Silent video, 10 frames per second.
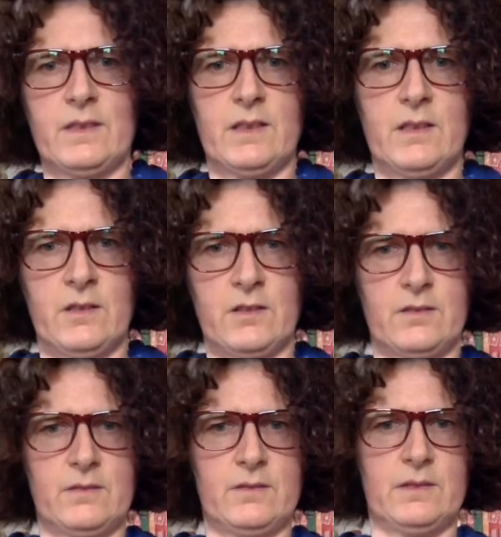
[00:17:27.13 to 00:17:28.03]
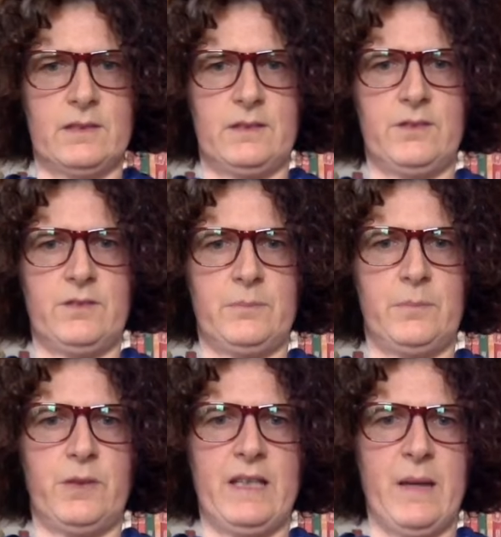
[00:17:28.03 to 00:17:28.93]
Oh, I need to
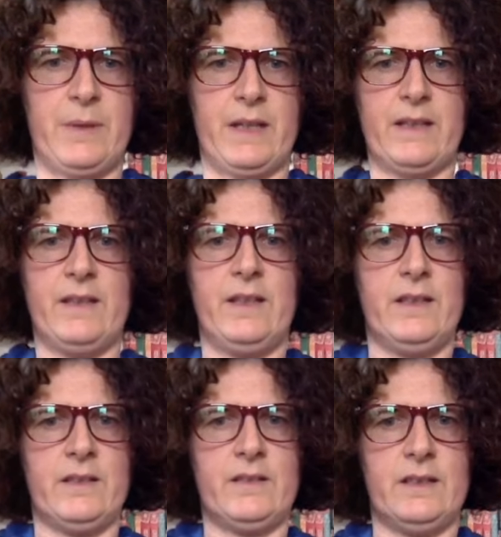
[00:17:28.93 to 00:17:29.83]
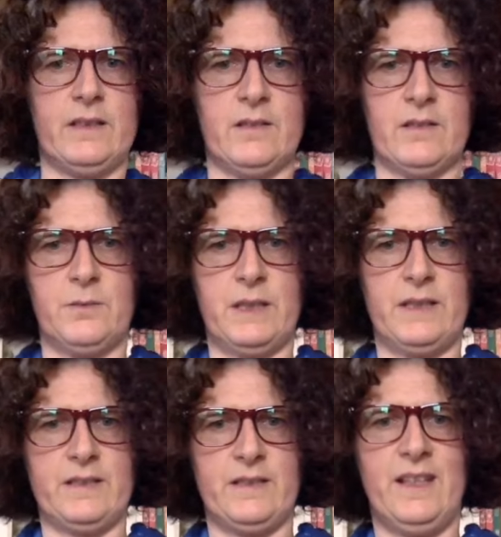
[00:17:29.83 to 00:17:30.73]
pull it up again. Here, where
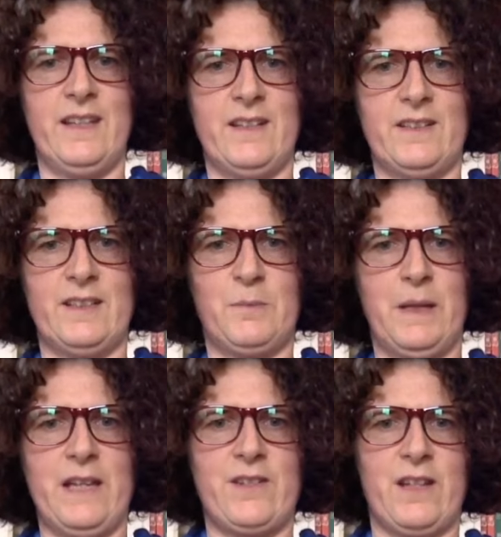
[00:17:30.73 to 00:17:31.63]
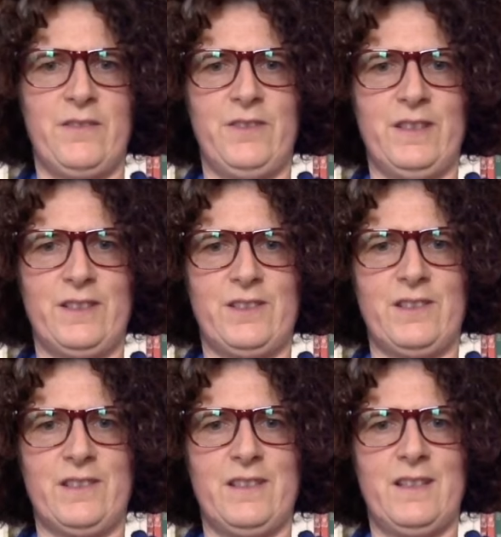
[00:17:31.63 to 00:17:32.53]
is it? Here, this page I finished.
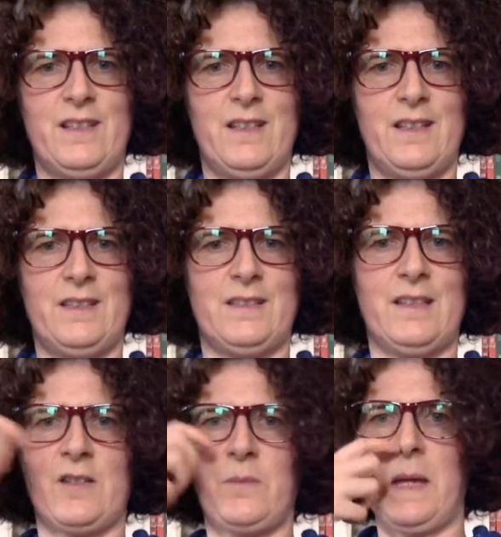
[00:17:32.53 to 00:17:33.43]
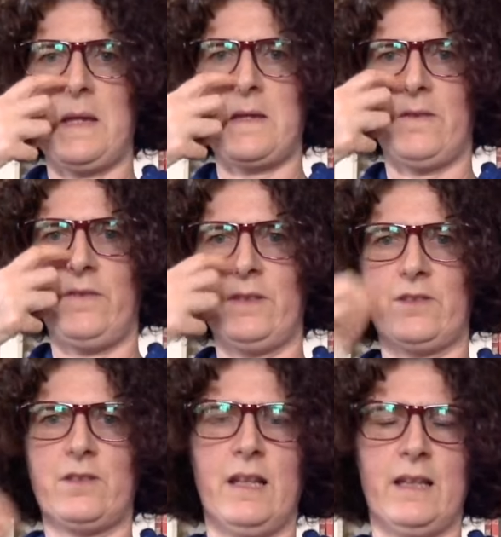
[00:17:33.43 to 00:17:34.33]
This last page I
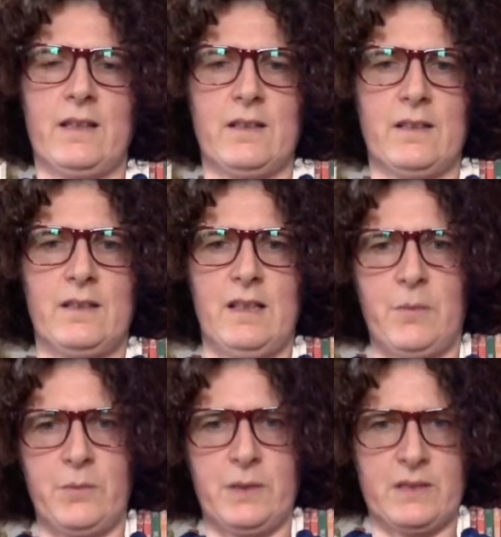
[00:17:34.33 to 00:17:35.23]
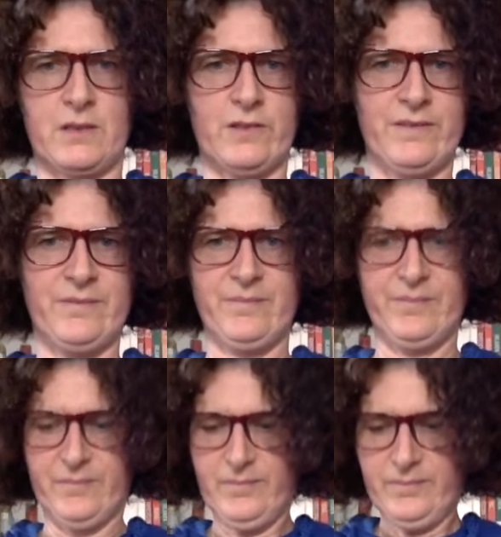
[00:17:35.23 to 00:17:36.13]
finished like a couple weeks ago,
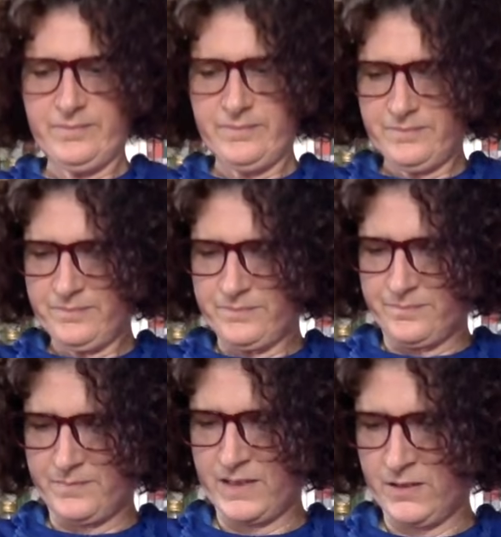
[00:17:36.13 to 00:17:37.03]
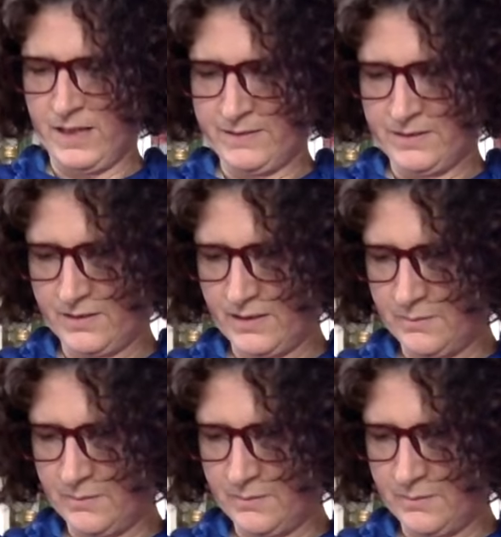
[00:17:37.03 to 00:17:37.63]
and you haven't seen it